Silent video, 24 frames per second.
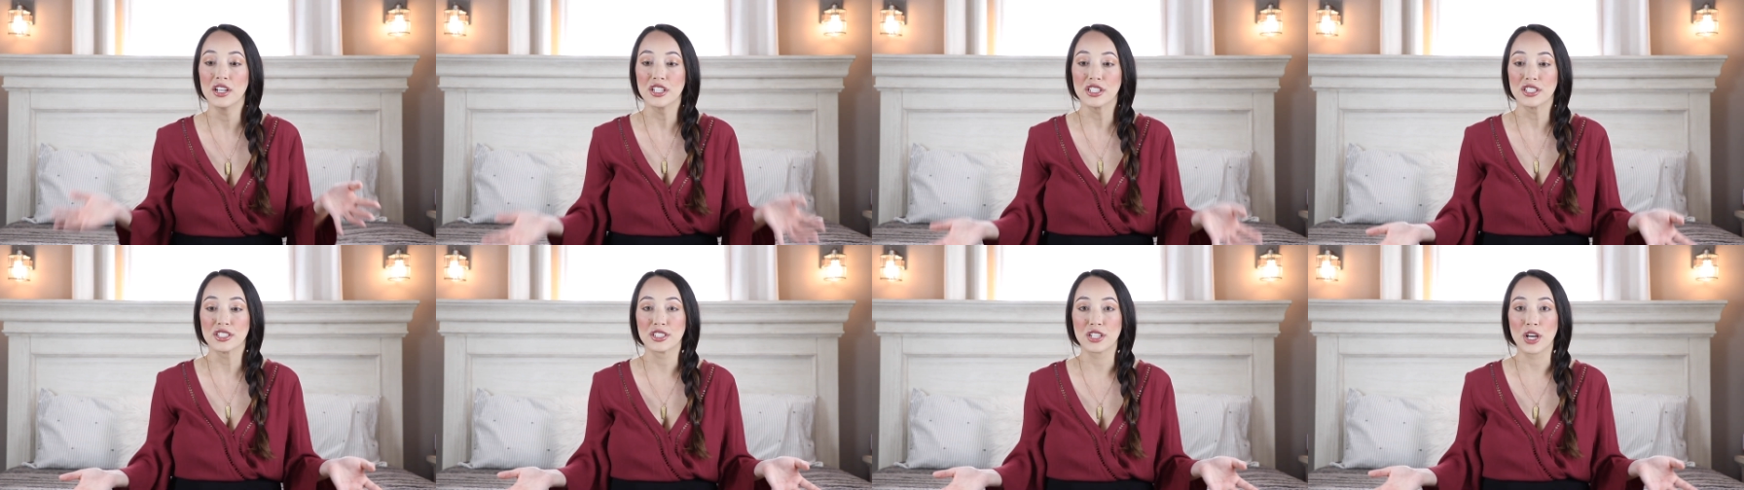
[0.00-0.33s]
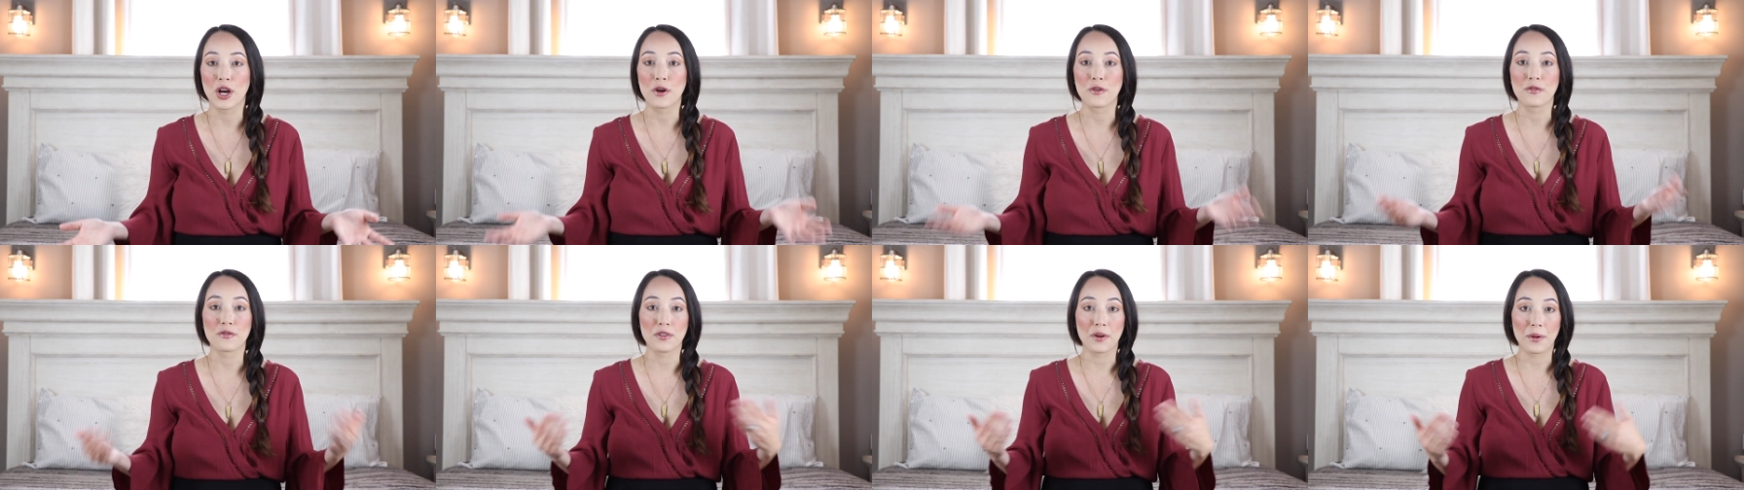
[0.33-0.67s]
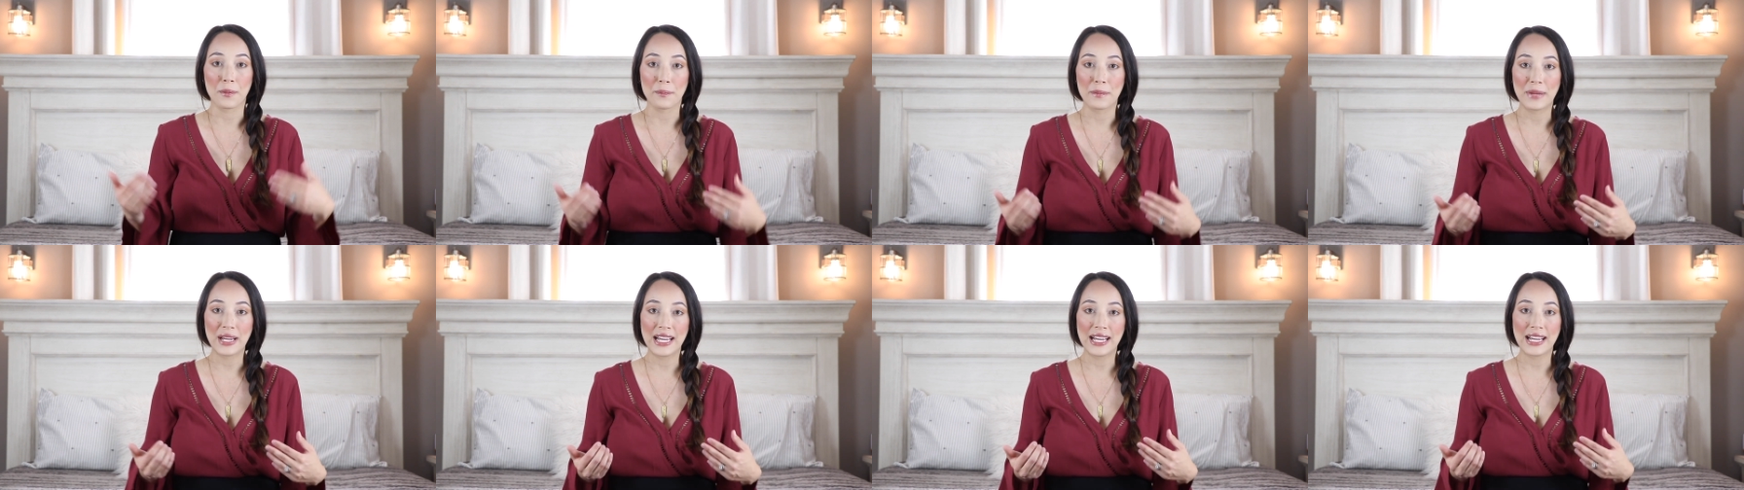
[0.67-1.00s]
So for
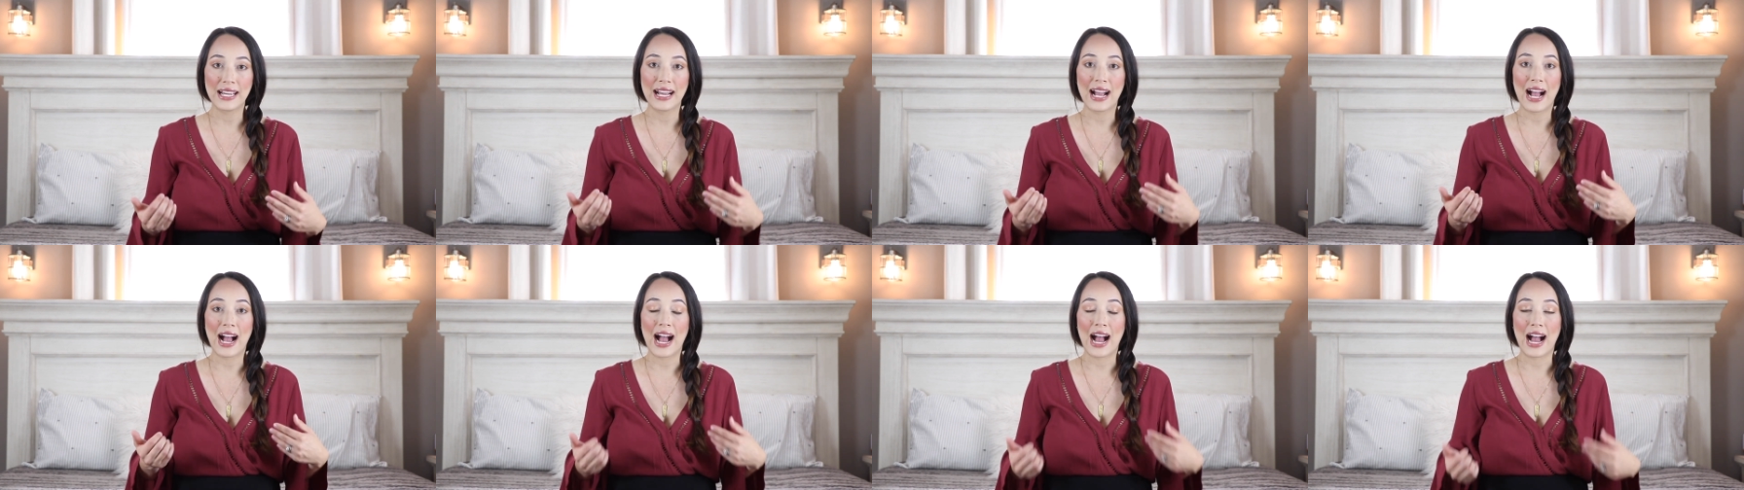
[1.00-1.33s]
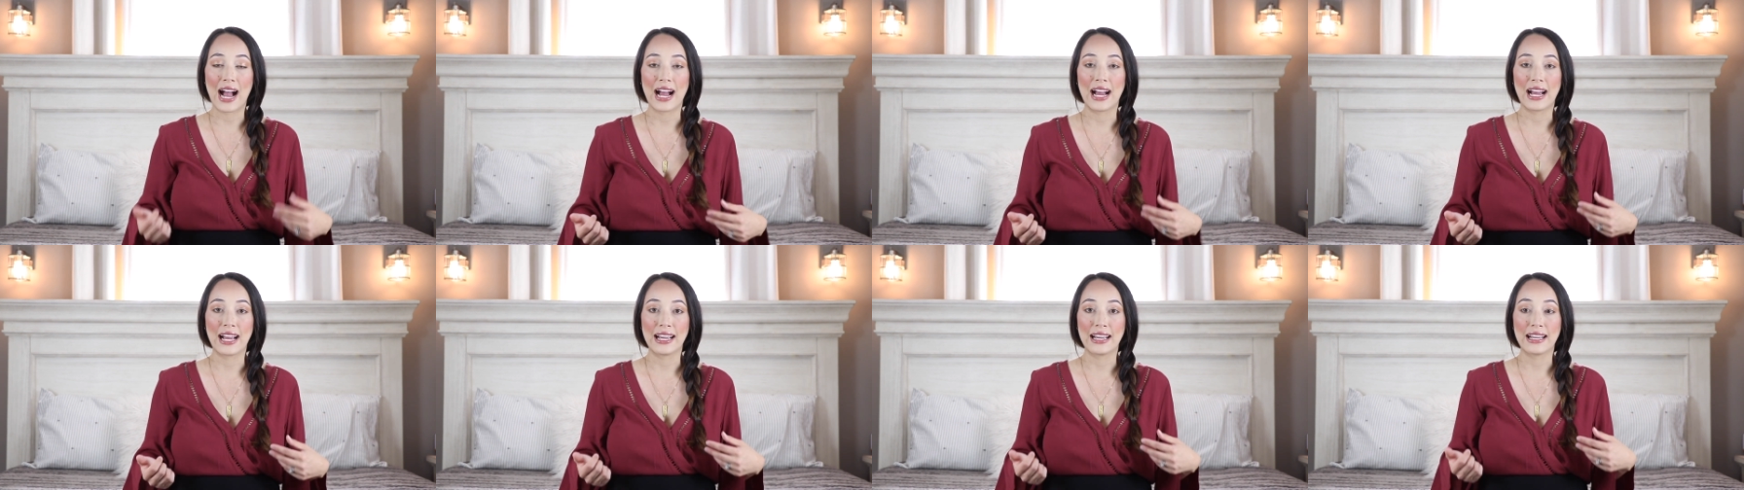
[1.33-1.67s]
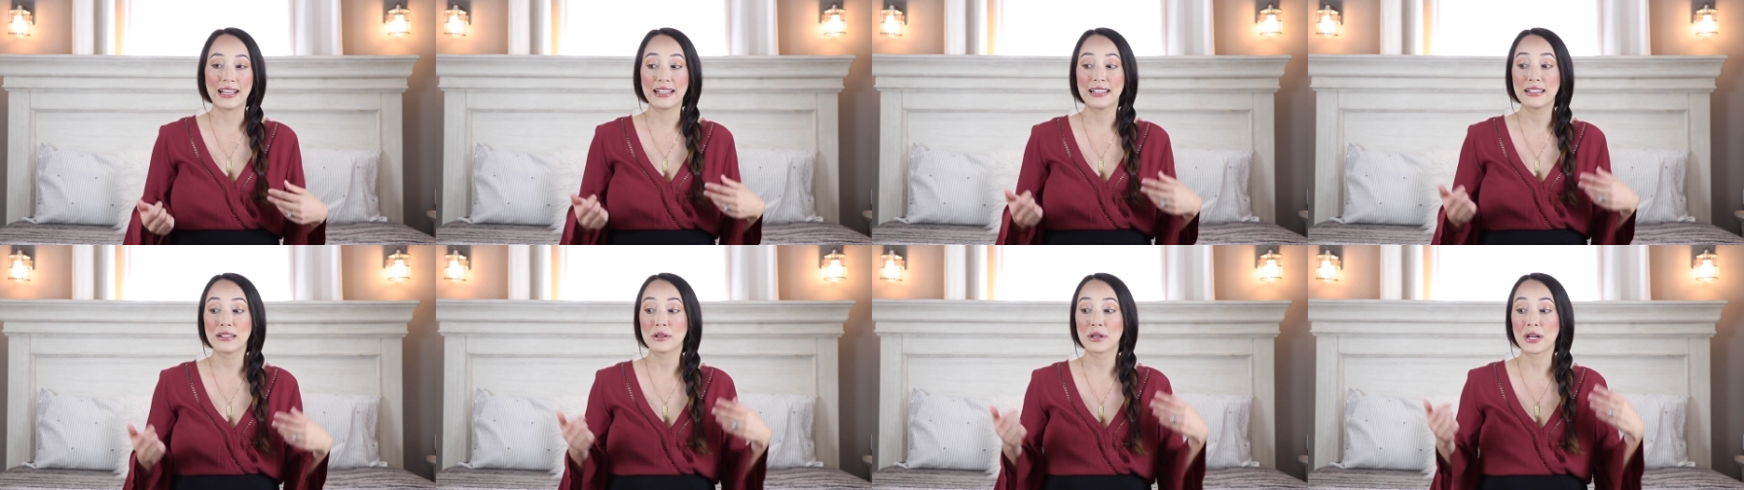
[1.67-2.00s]
me,
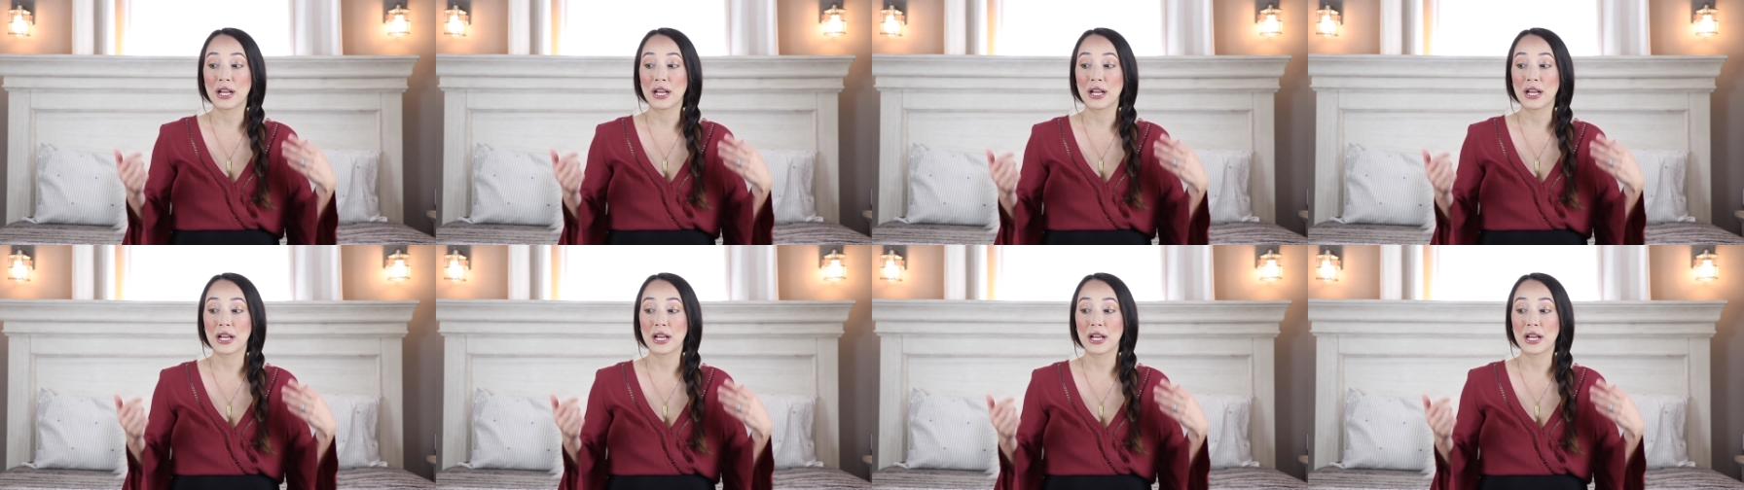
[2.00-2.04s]
I